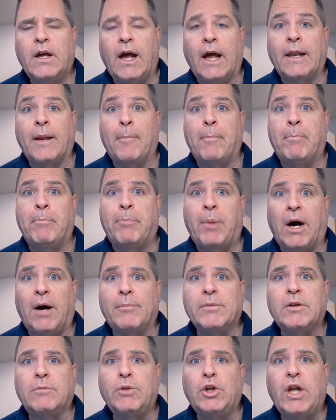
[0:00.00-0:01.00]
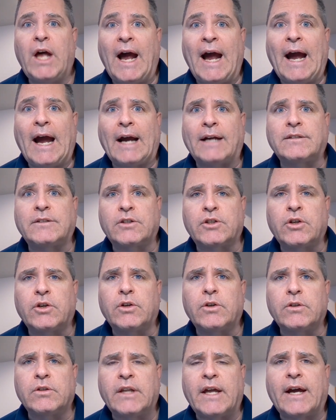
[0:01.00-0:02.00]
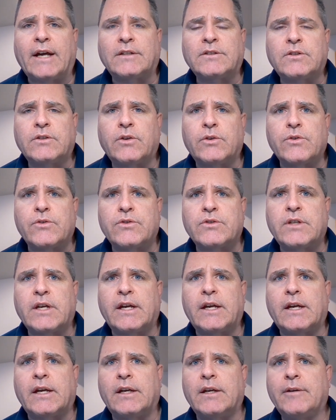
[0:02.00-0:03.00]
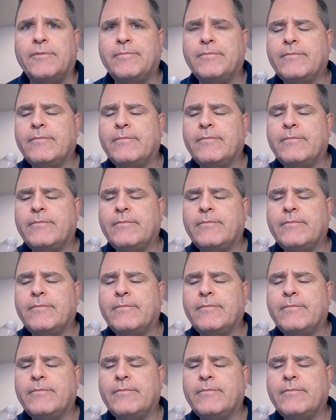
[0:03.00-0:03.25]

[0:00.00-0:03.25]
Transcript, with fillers: An abominable act occurred last Thursday.